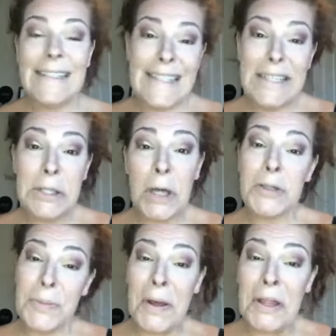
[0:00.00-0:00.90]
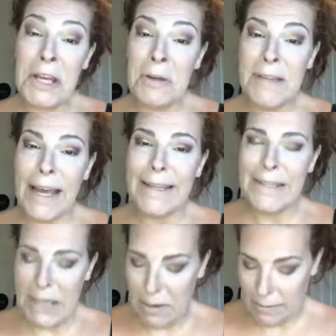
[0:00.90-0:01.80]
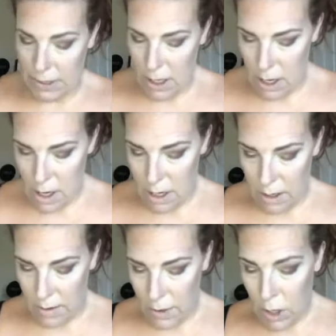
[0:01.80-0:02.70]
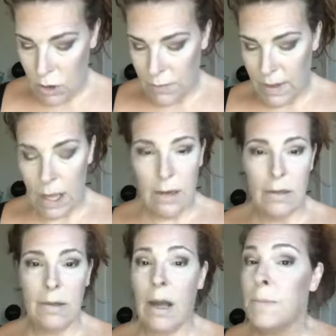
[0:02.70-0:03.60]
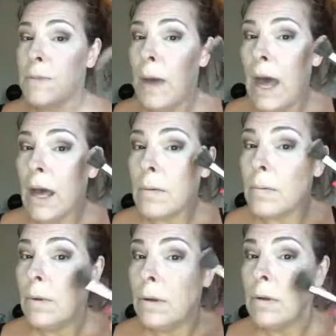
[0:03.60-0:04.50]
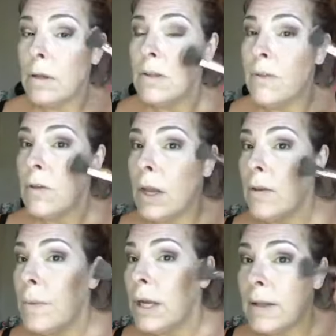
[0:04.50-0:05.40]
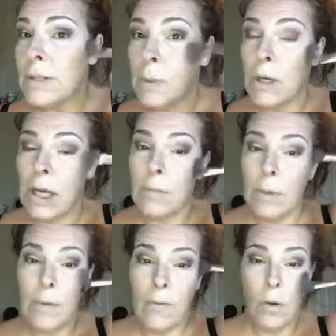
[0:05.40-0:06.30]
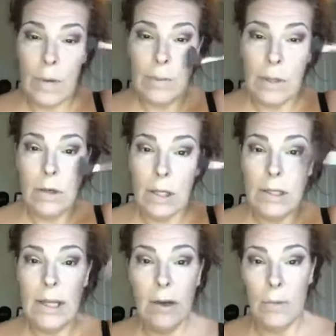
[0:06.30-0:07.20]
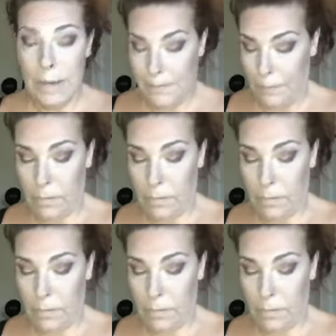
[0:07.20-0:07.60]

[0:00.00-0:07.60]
Still no smell and no taste, so not sure if that comes back. Those of you that have been in this predicament before, maybe you can tell me.